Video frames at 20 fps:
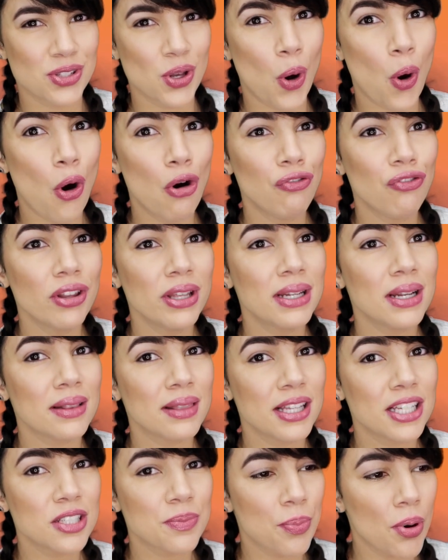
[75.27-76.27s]
So hopefully
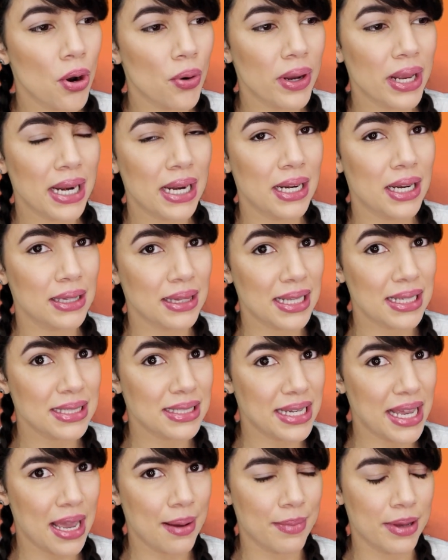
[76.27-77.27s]
nothing's broken and
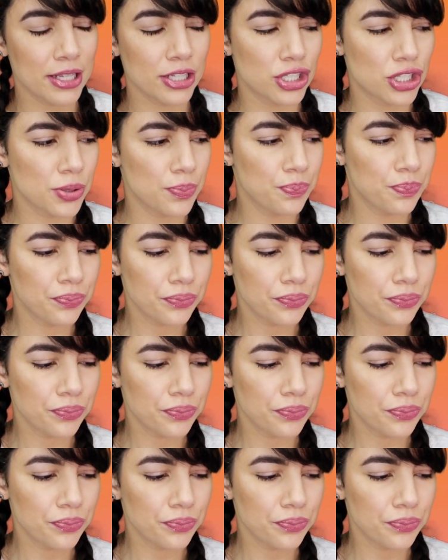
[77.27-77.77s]
nothing's damaged.